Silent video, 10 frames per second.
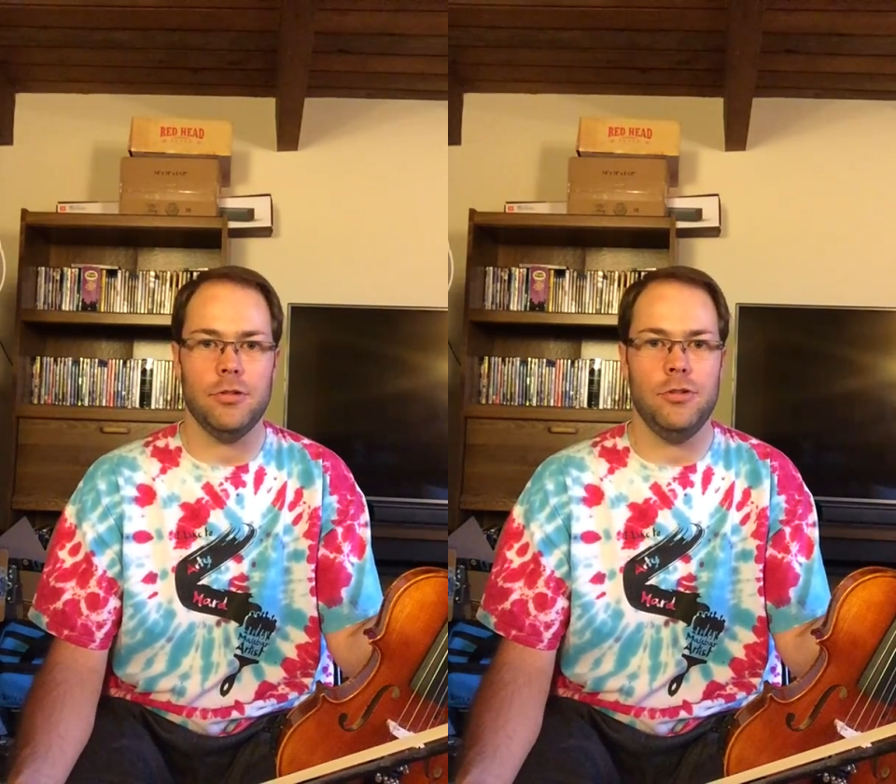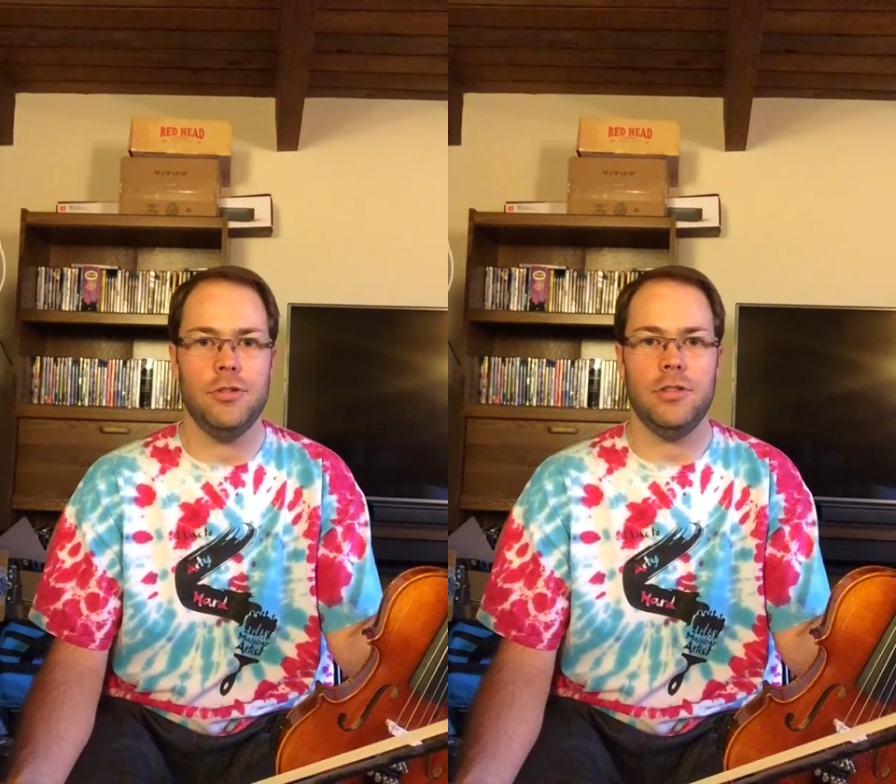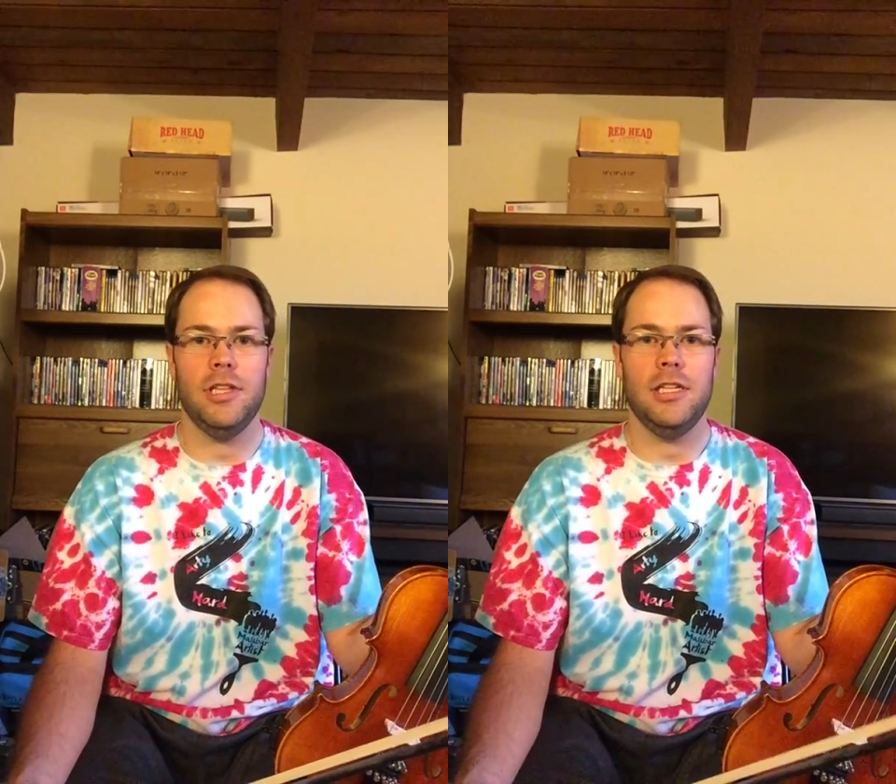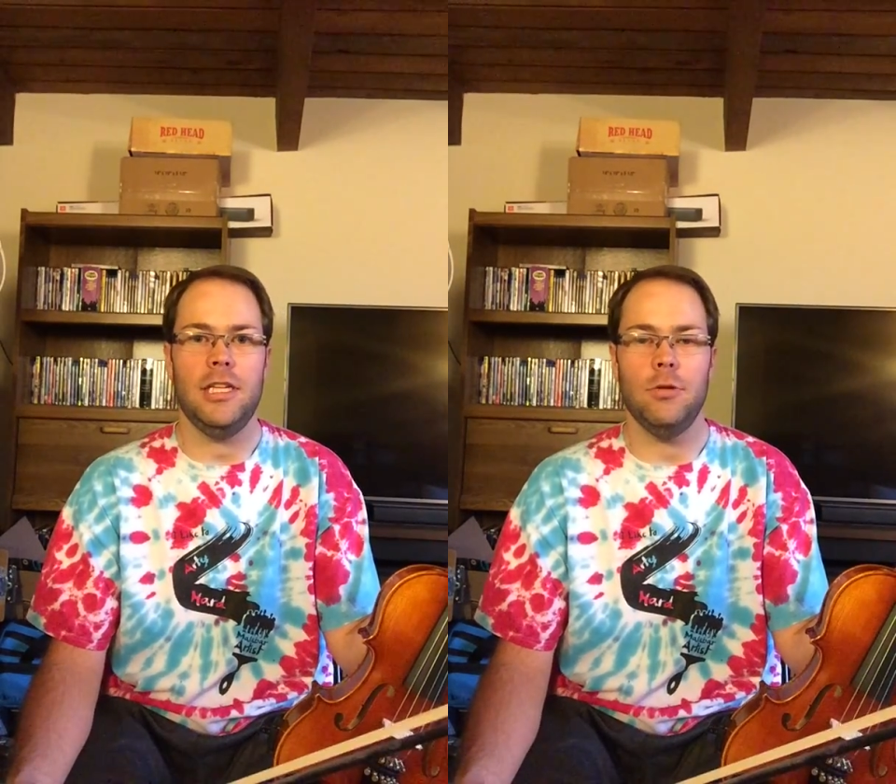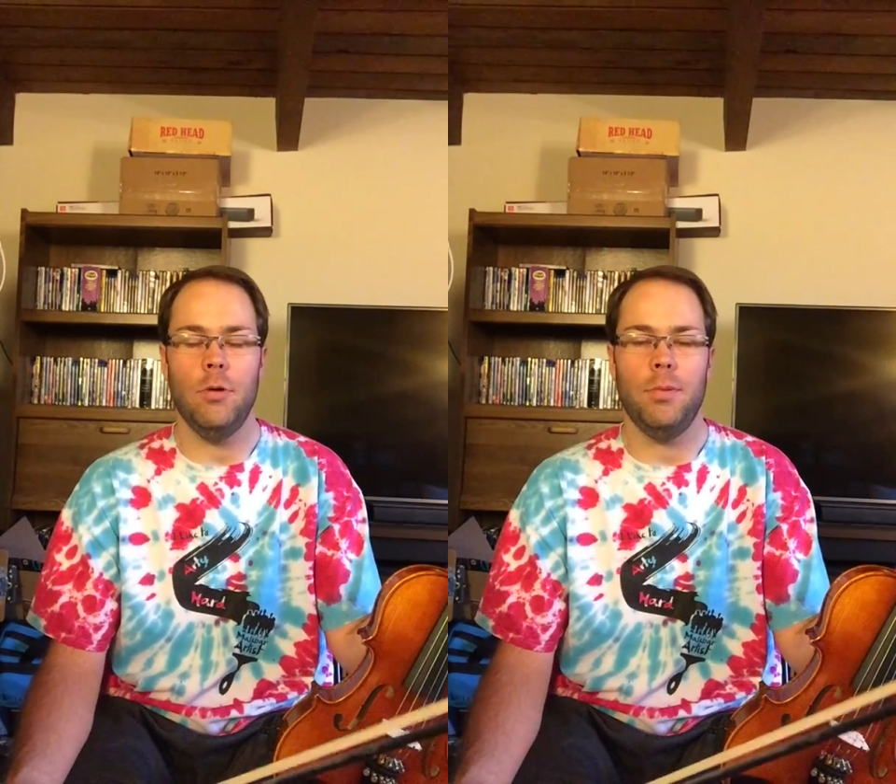Usually the
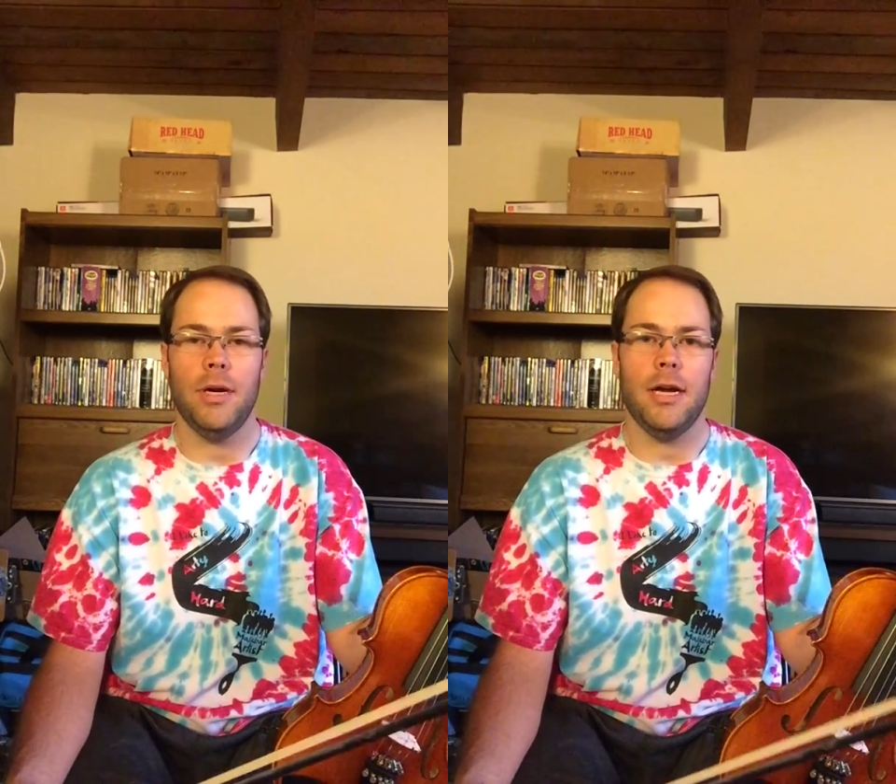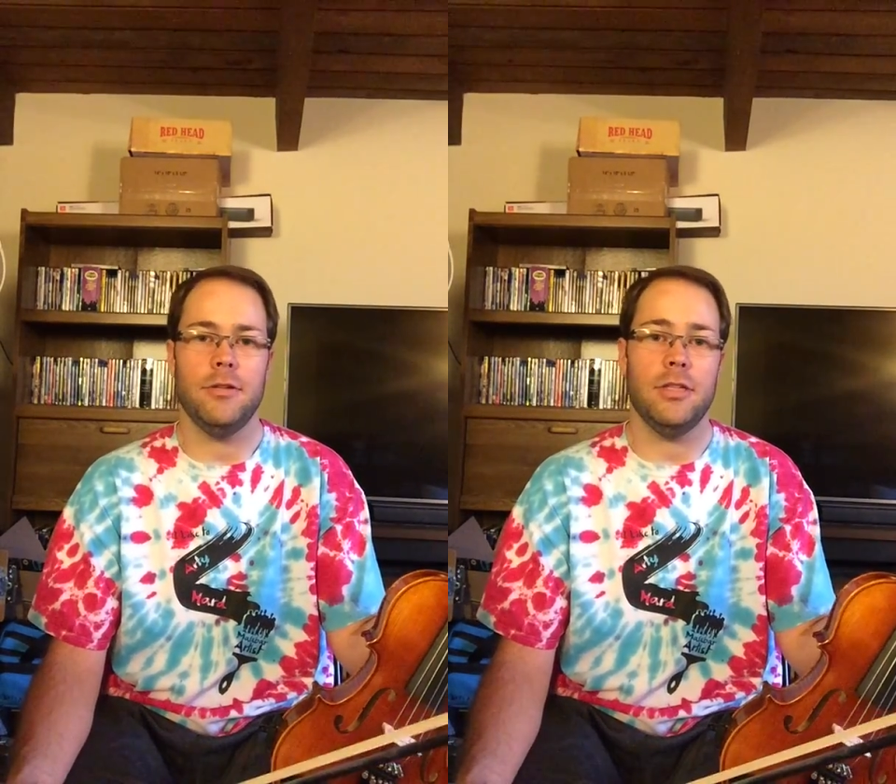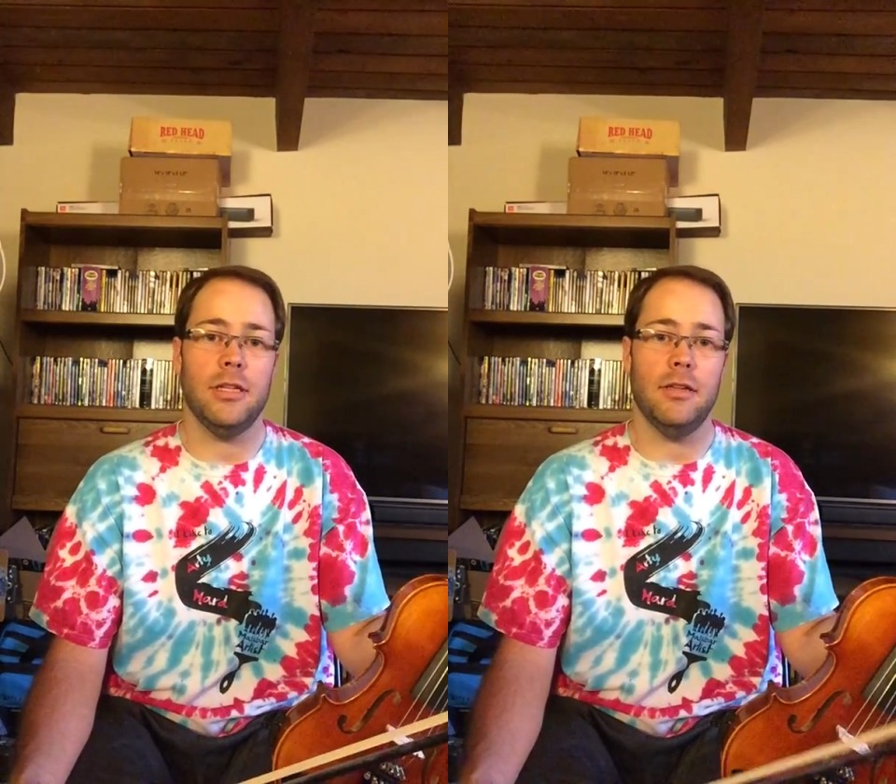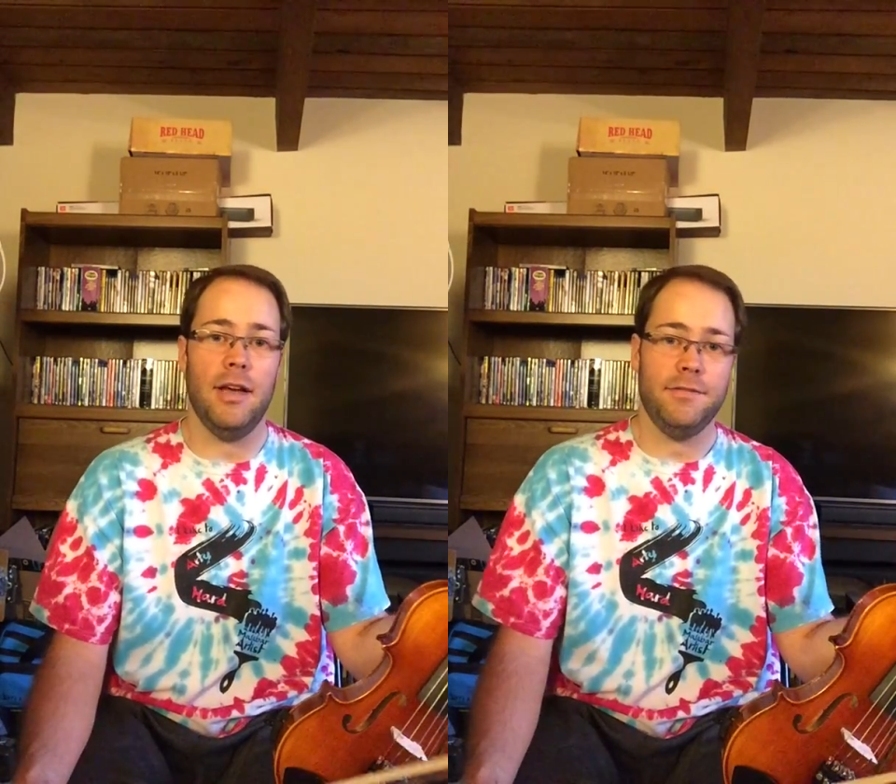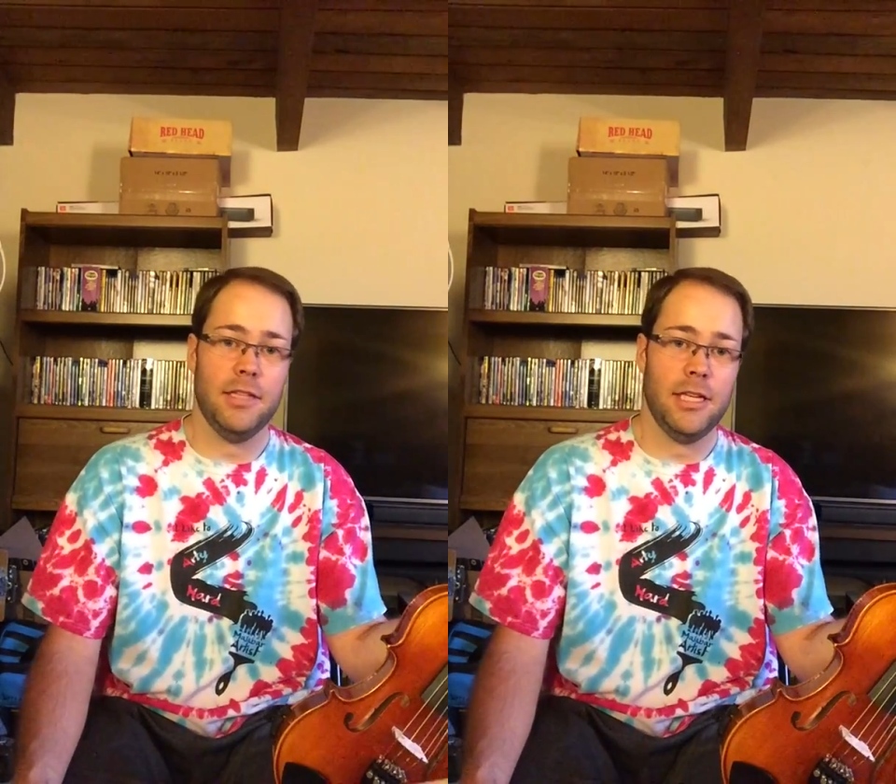needle will point out to the
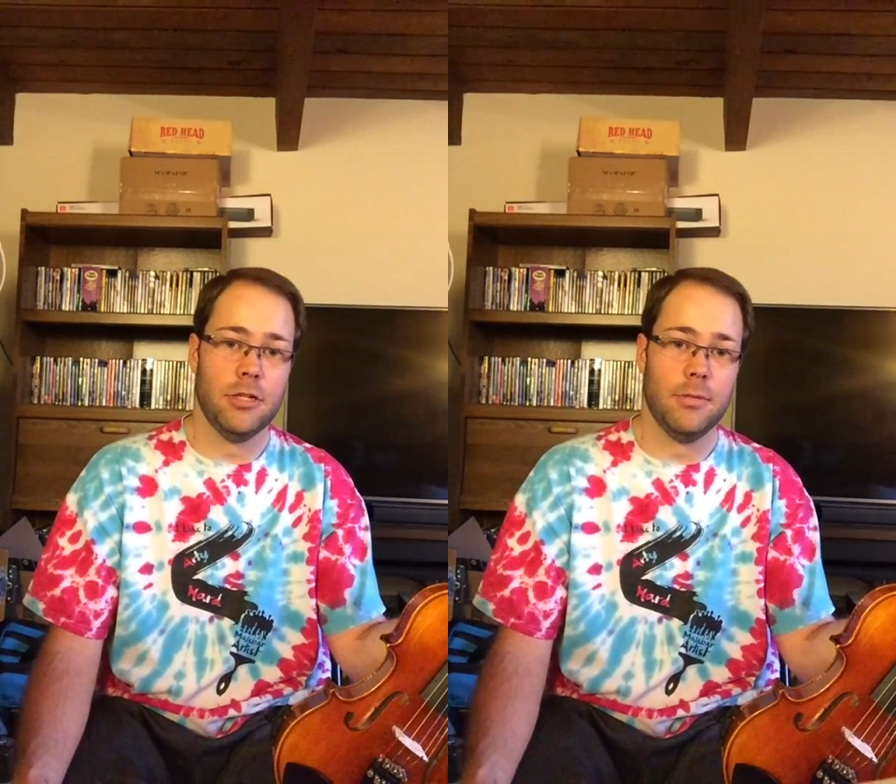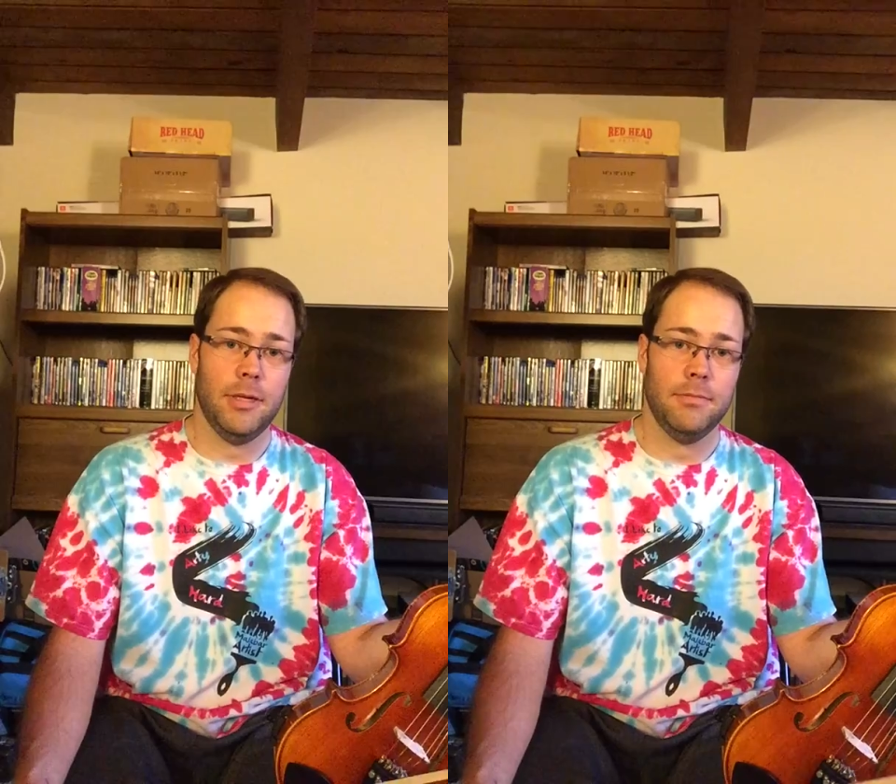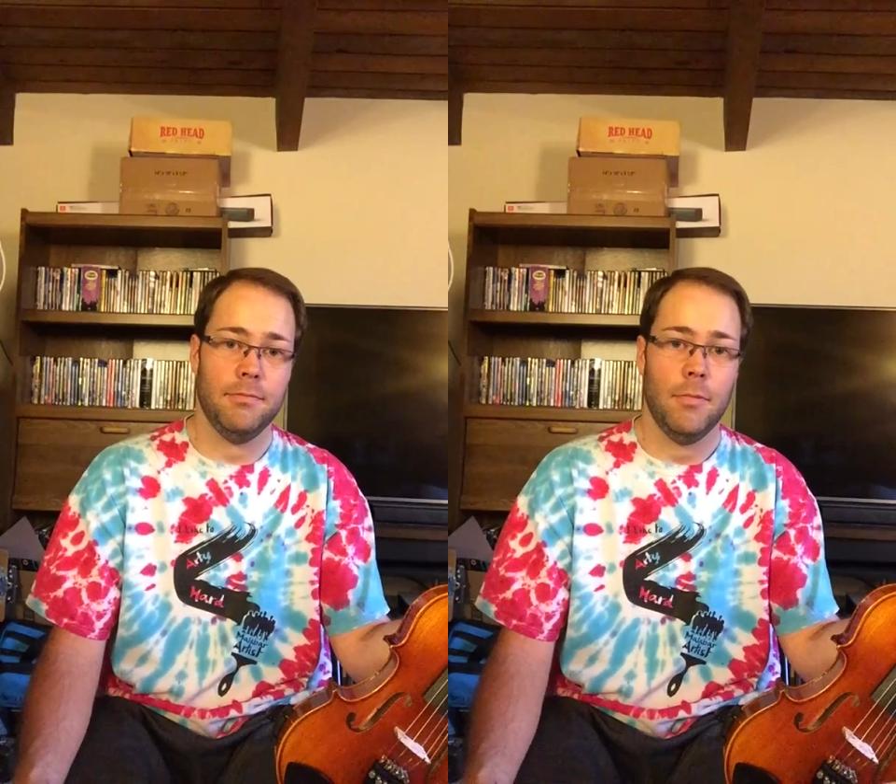left of the instrument